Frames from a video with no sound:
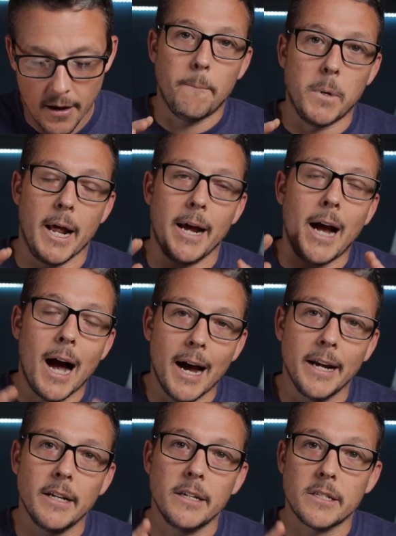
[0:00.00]
But I
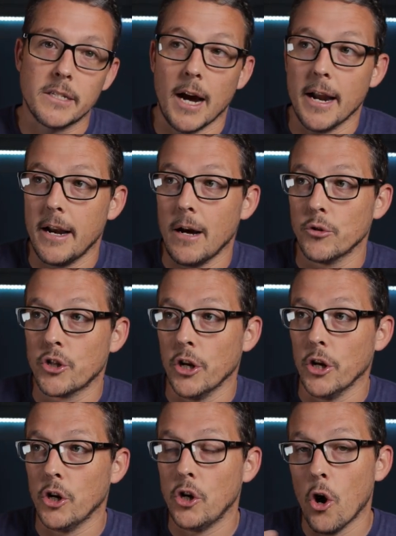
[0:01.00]
kind of decided I was
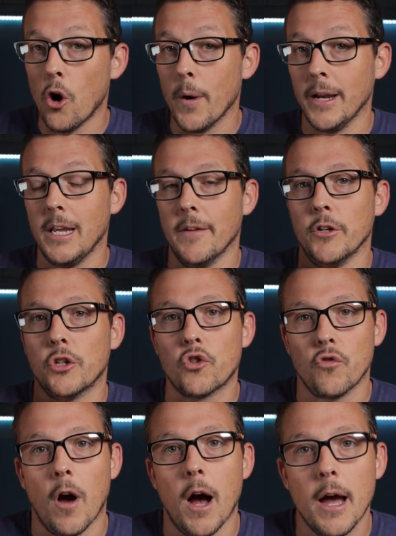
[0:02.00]
going to go and give it a
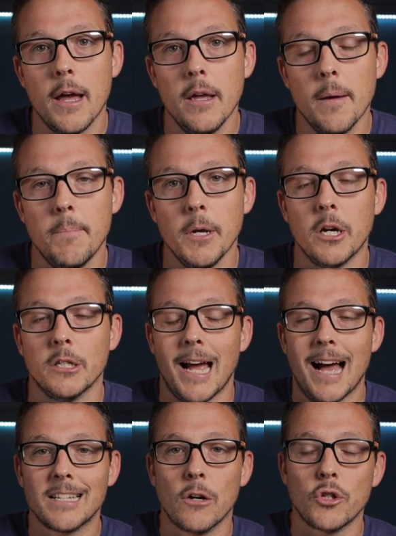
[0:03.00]
try because
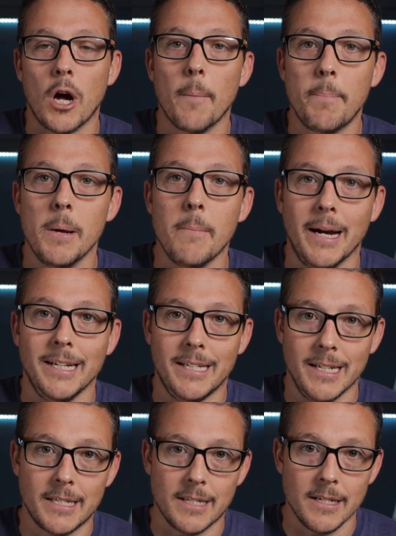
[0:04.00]
as I was upping my
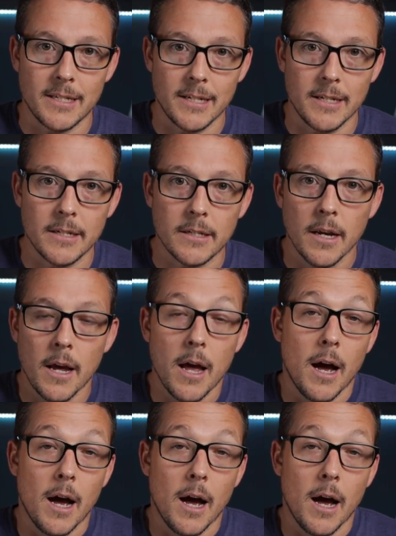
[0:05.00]
distances,